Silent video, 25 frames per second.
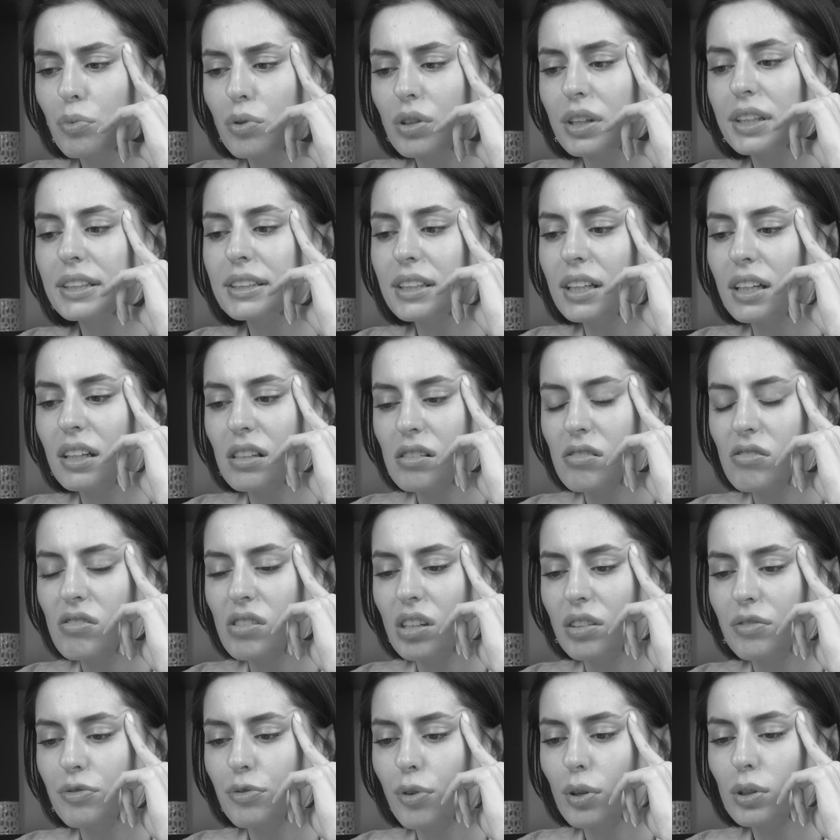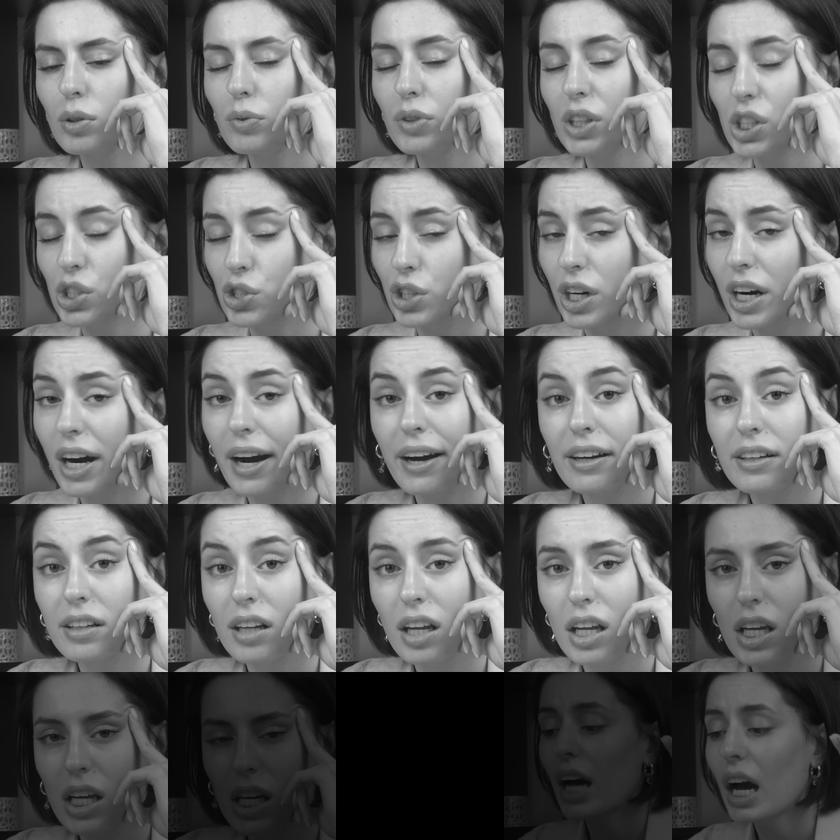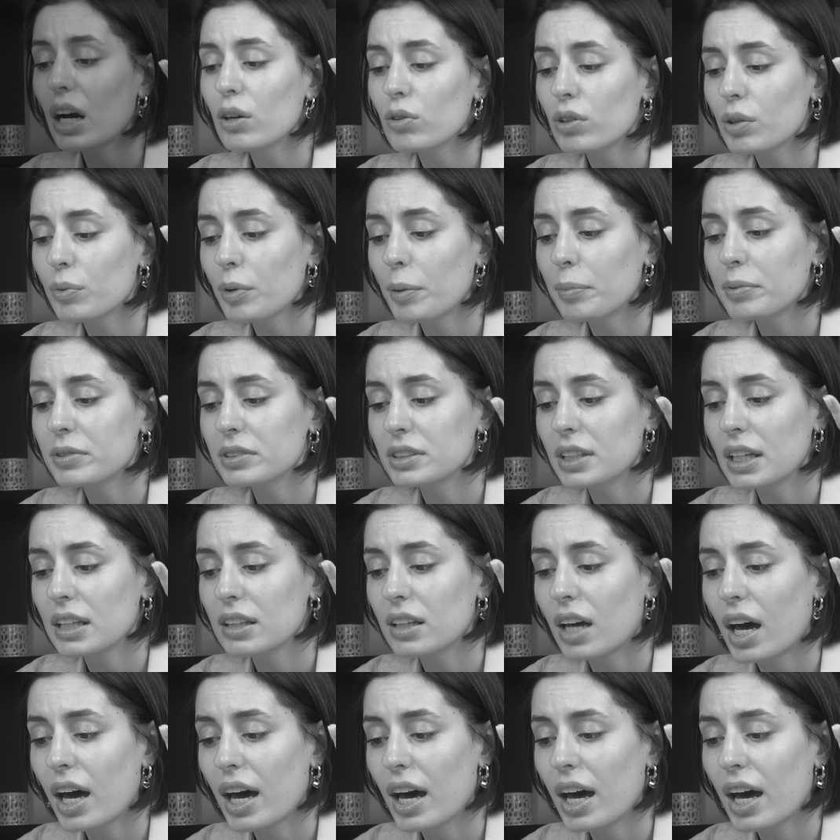the vortex and follow the chart. How could we predict